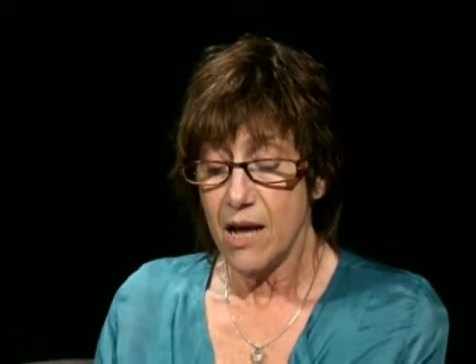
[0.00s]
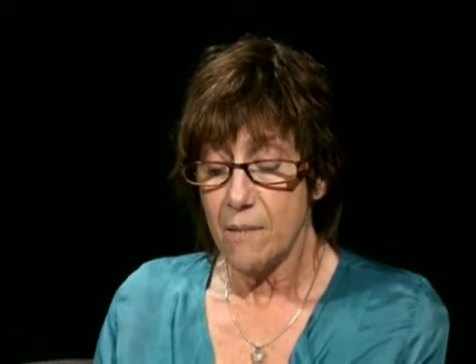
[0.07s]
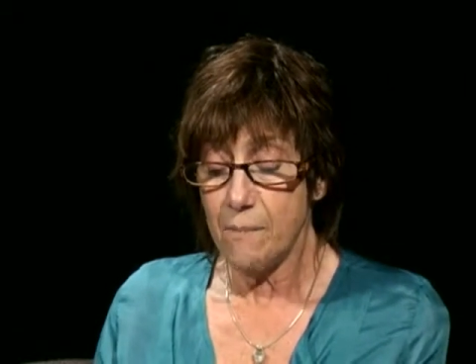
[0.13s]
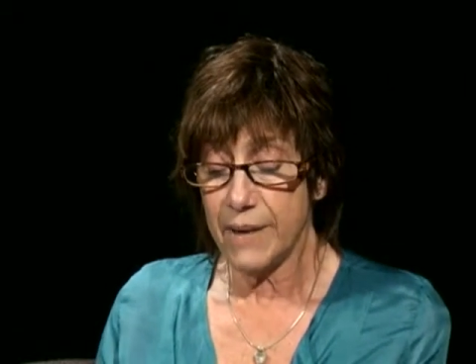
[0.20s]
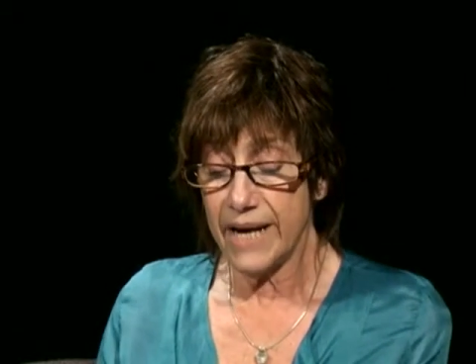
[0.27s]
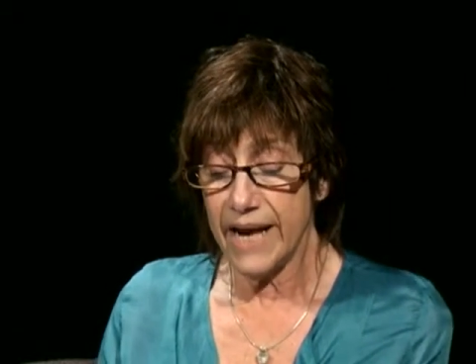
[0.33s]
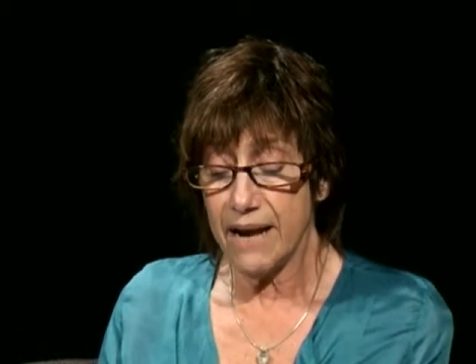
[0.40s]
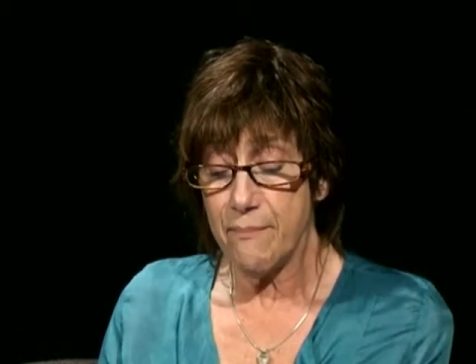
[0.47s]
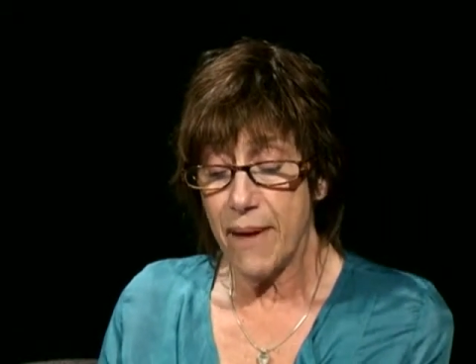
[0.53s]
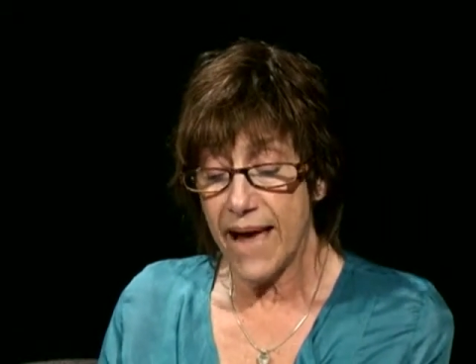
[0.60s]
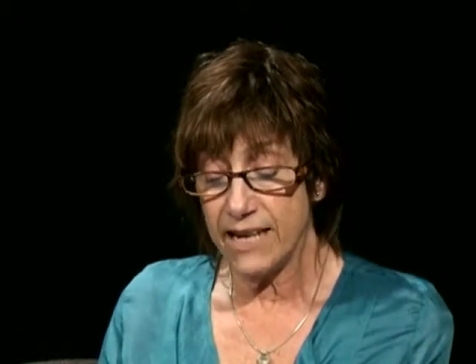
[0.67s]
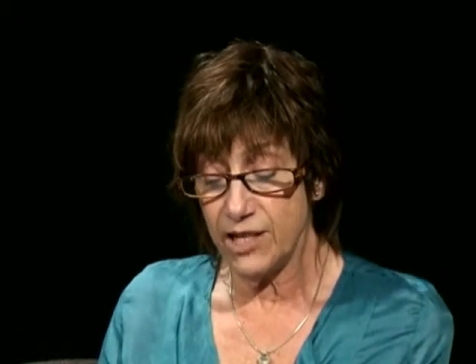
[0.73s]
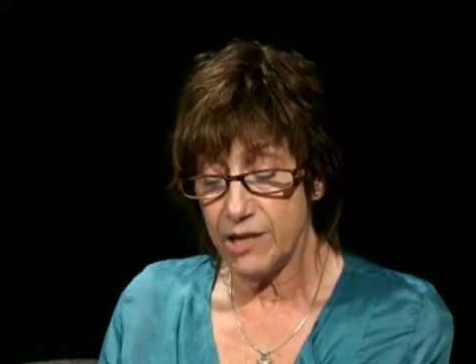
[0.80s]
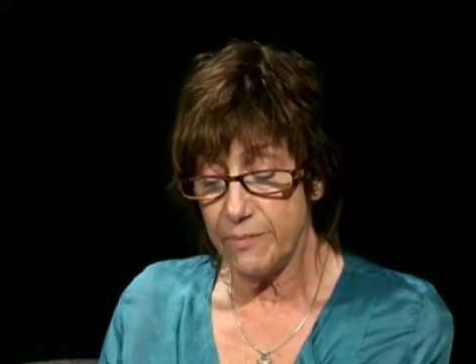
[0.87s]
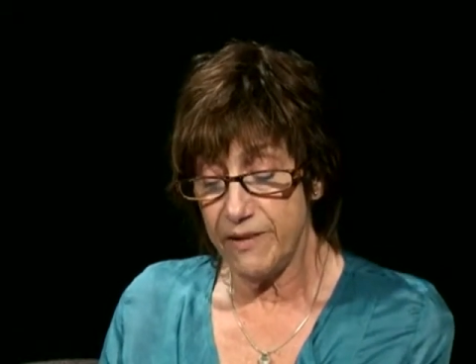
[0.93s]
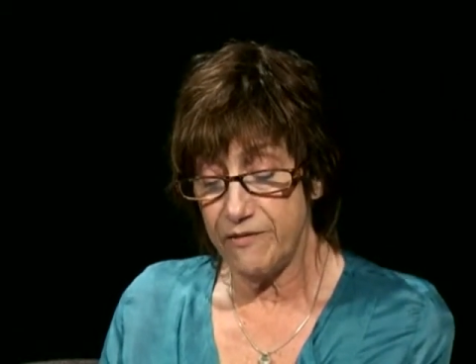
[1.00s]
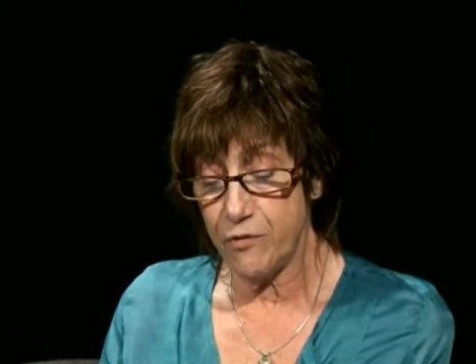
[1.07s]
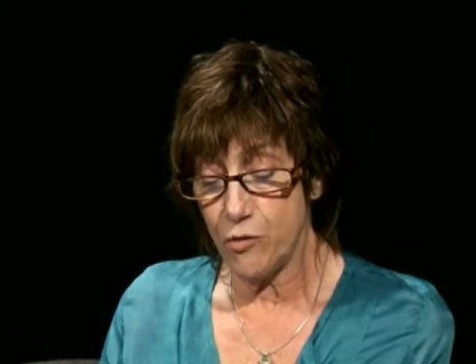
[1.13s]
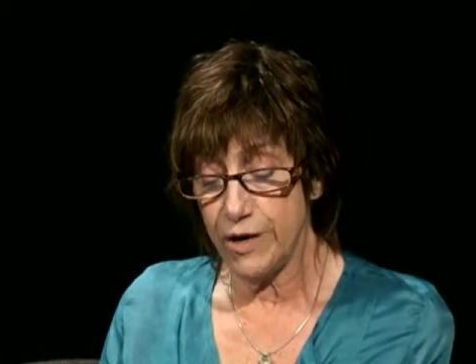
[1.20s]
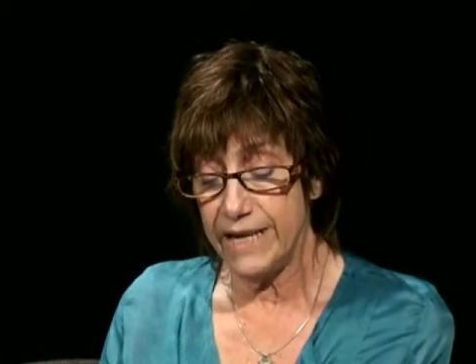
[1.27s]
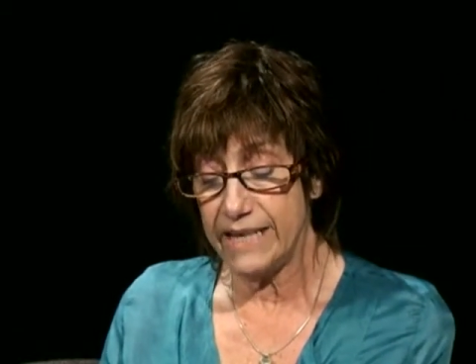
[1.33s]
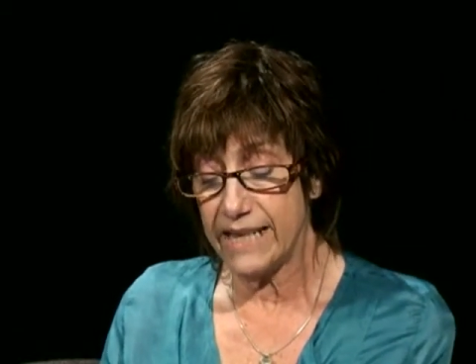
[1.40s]
But I imagine
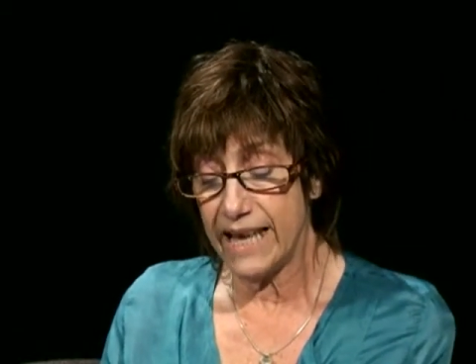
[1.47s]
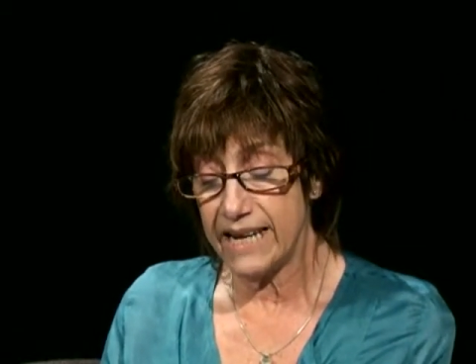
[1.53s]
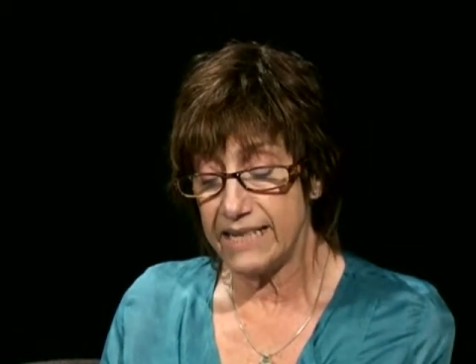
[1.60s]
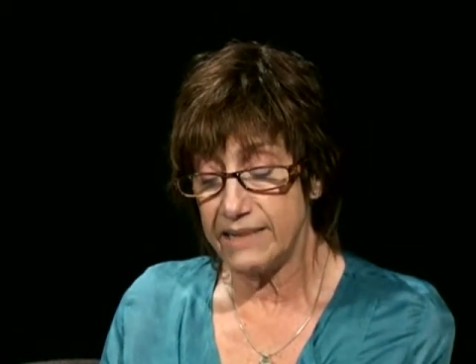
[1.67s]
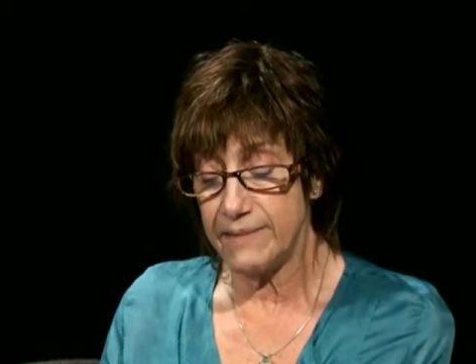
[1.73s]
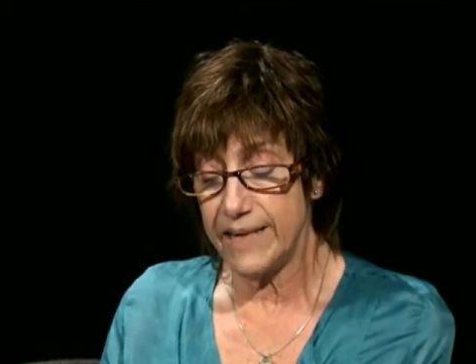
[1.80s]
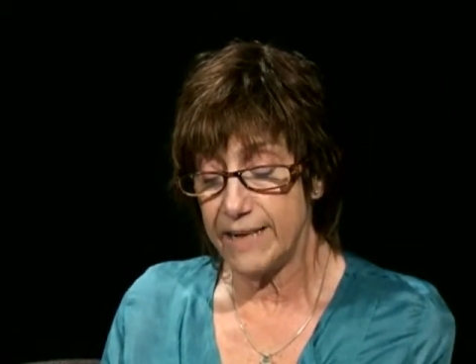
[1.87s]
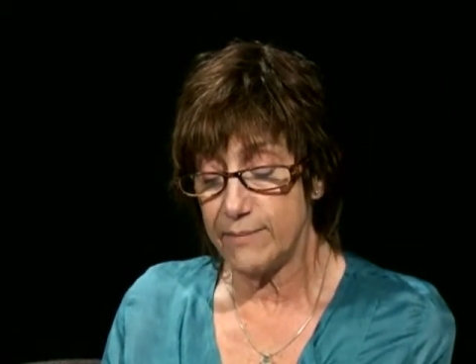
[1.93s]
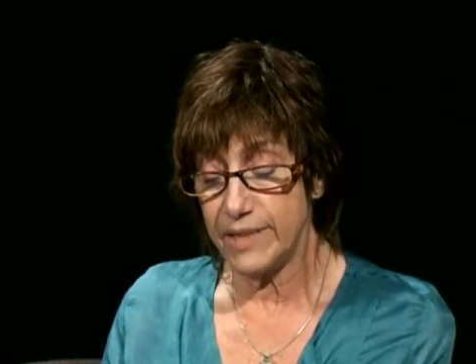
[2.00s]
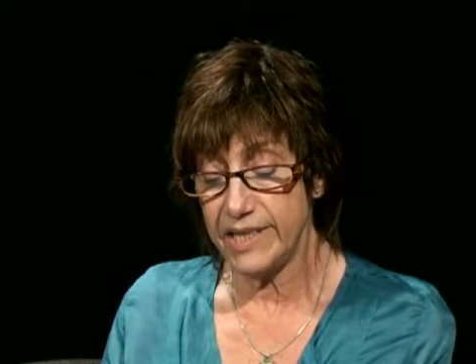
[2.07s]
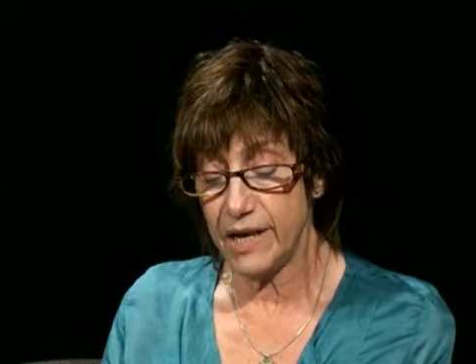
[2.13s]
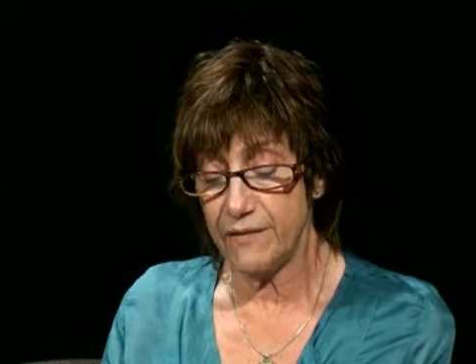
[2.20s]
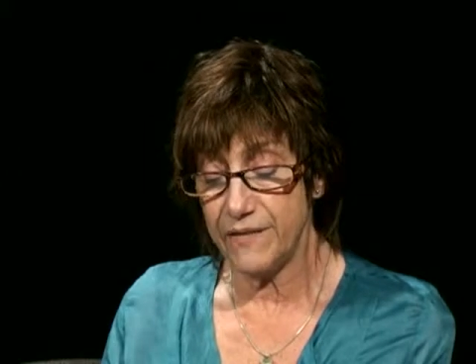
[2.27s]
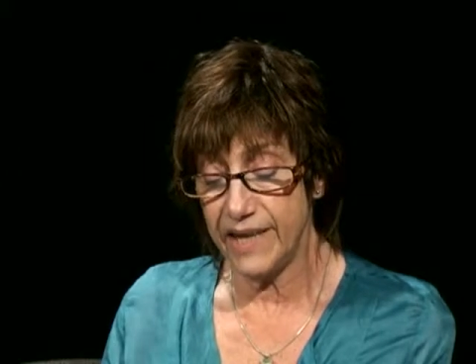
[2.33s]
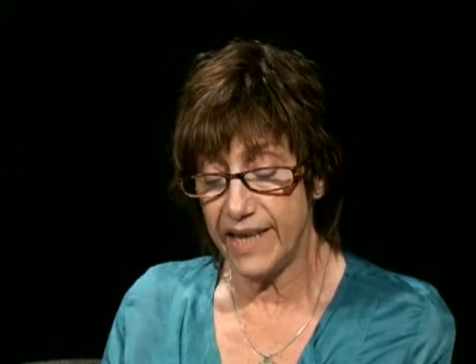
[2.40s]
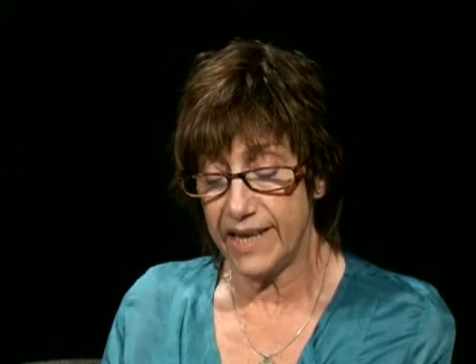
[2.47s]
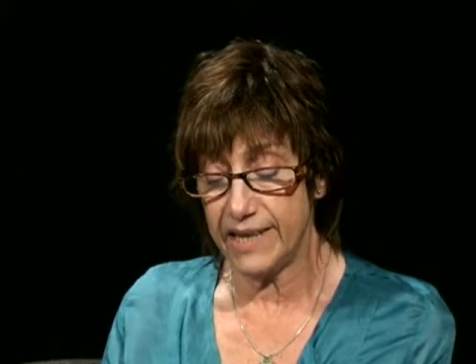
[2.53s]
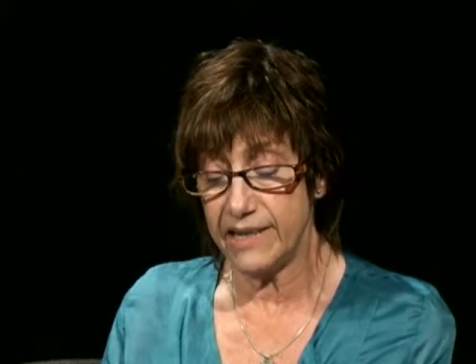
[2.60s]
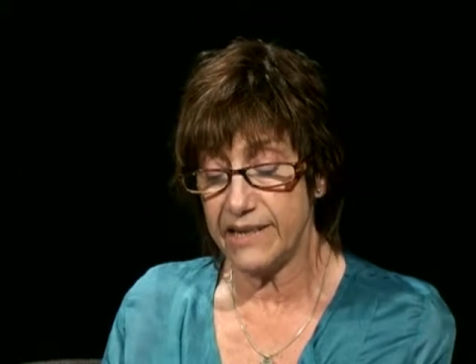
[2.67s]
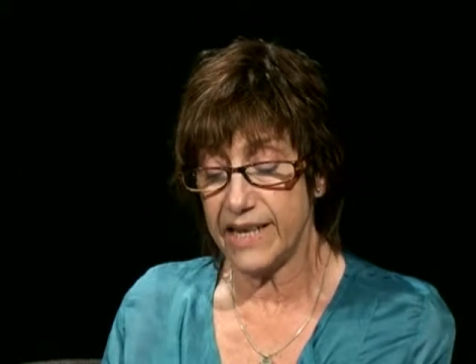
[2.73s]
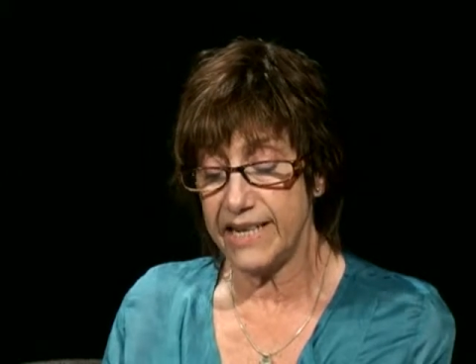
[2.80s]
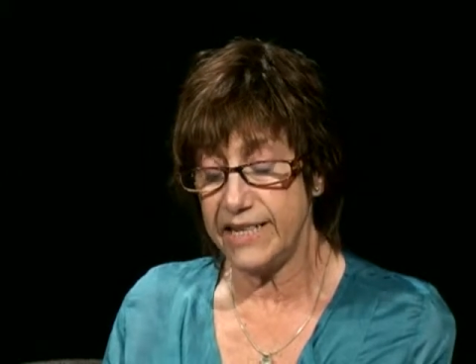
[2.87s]
before he let us, himself in that